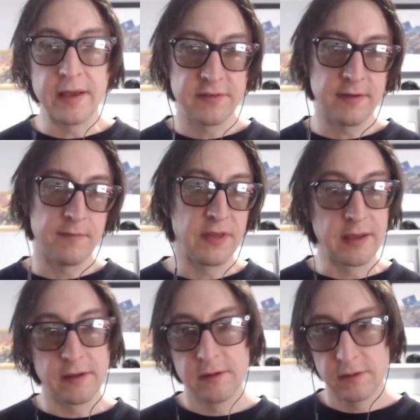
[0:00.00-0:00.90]

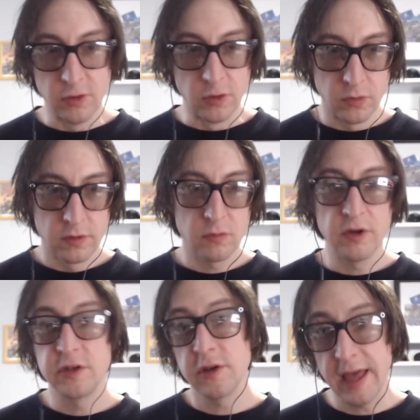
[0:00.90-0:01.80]
something new,
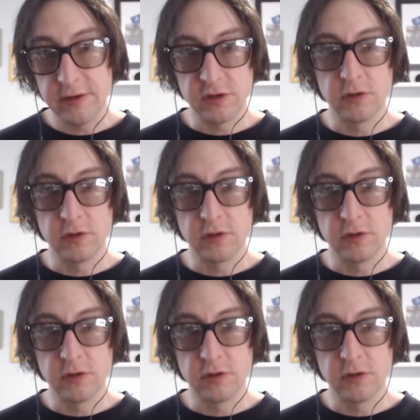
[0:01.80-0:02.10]
which you can do.